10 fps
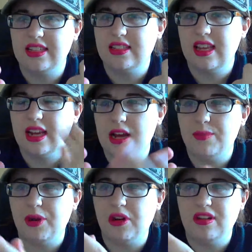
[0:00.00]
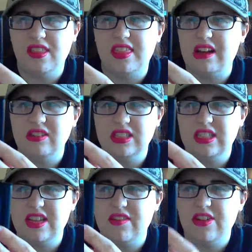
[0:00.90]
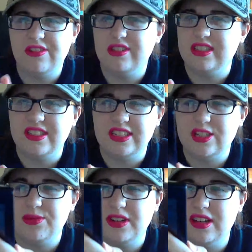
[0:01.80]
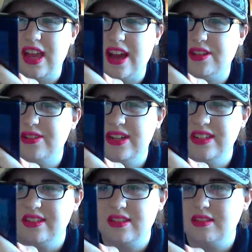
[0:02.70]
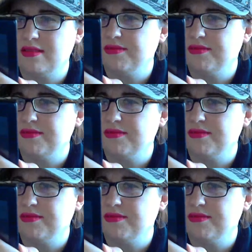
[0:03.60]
it's saying I burned 1,761 calories.